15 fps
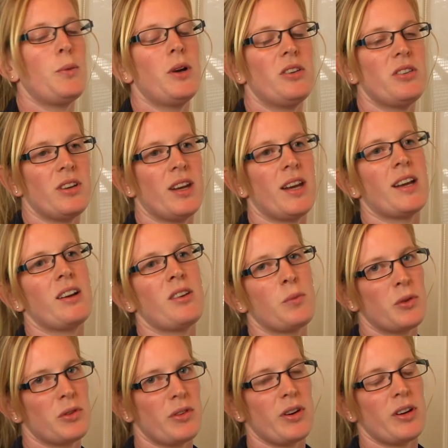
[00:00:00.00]
I worked in in England
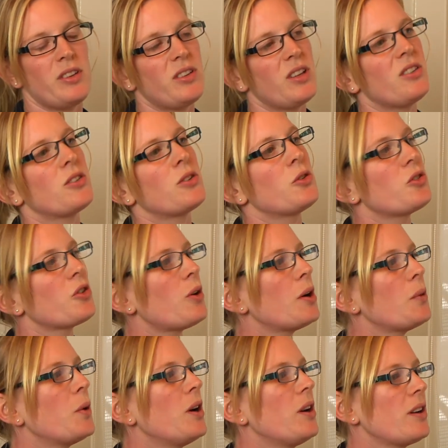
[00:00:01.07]
was very seasonal, so
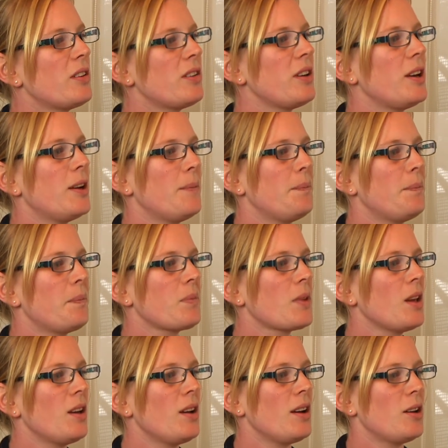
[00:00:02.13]
I worked um,
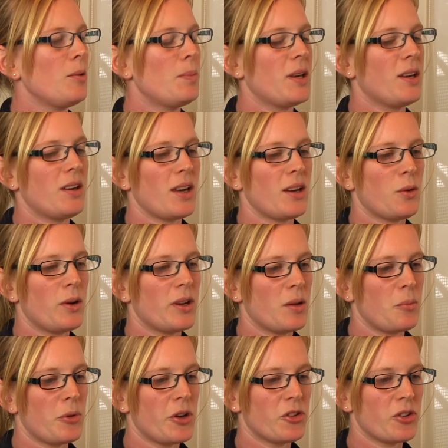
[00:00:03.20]
at a big equine
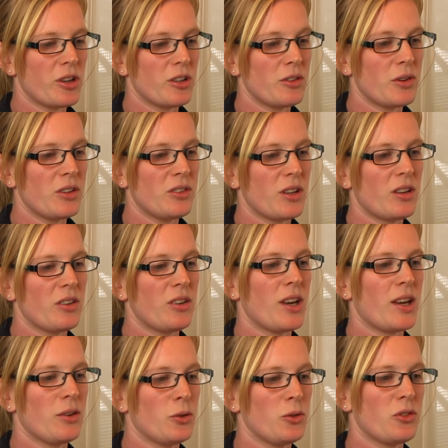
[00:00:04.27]
embryo transfer centre
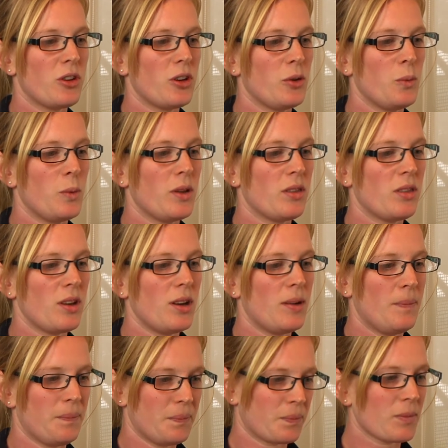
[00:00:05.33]
and also with
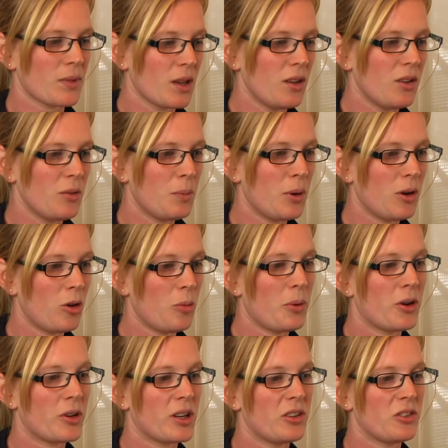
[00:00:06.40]
um, polo
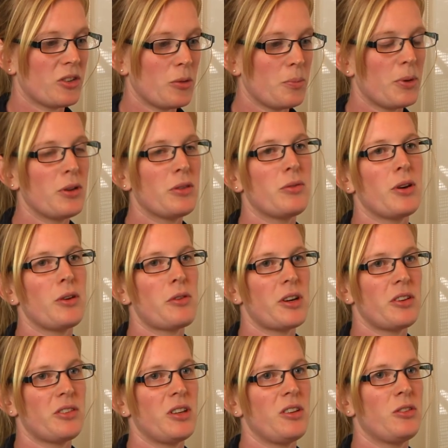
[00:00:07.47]
ponies, so both very,
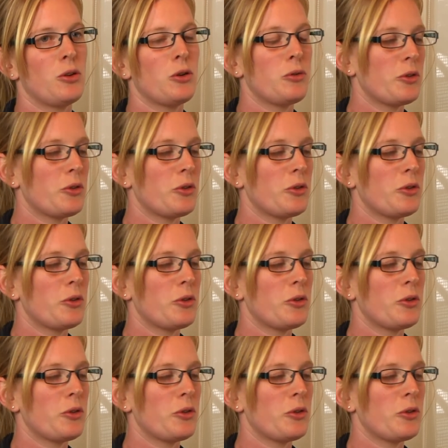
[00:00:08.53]
very seasonal.